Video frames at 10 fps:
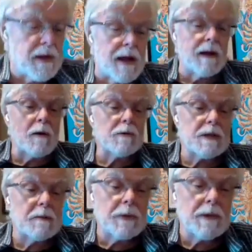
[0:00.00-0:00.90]
Yeah, I
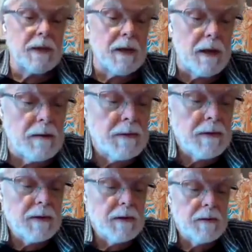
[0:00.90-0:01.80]
was oh, a yeah. big, uh,
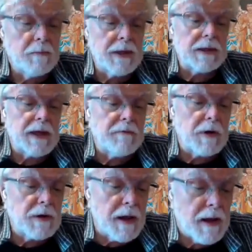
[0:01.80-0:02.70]
yeah. big
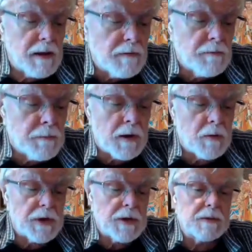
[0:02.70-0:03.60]
devotee of
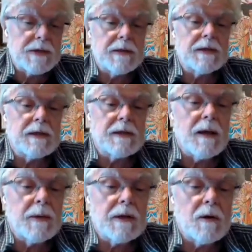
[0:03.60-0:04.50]
Paul Williams at the
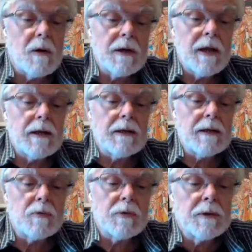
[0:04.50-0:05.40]
time and a
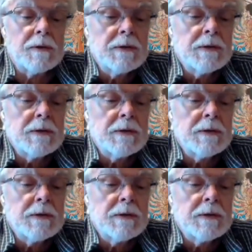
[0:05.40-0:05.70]
Crawdaddy reader.